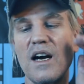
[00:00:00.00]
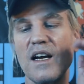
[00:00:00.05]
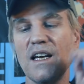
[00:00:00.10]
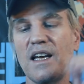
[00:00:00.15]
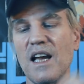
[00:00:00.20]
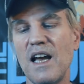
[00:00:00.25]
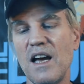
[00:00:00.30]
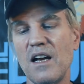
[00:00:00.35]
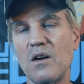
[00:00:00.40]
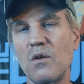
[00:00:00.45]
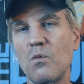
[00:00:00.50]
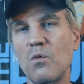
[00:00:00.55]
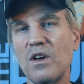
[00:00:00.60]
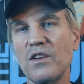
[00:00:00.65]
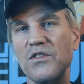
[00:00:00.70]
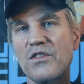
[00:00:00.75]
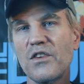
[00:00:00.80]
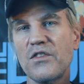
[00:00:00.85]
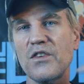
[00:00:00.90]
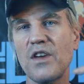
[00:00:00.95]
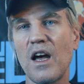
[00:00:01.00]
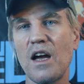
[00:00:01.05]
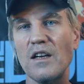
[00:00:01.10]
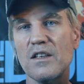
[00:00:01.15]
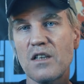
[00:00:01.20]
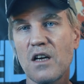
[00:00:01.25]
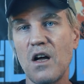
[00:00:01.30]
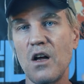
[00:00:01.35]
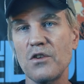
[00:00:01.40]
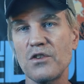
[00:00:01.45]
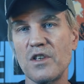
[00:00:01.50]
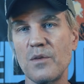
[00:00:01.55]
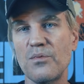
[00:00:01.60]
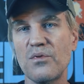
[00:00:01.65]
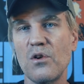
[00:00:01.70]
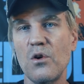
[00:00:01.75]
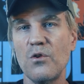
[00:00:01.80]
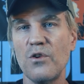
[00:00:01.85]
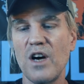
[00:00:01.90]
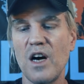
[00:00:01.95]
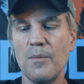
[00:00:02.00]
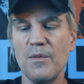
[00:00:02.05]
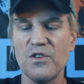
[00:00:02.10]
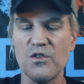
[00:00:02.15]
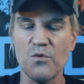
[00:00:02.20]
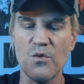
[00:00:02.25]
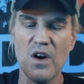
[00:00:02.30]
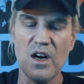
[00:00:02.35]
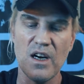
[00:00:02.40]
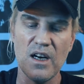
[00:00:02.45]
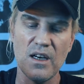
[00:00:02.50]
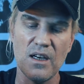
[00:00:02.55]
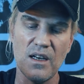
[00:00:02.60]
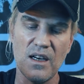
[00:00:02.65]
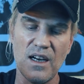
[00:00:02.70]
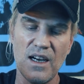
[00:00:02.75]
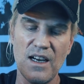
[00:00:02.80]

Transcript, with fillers: again, once the Scientology program is running,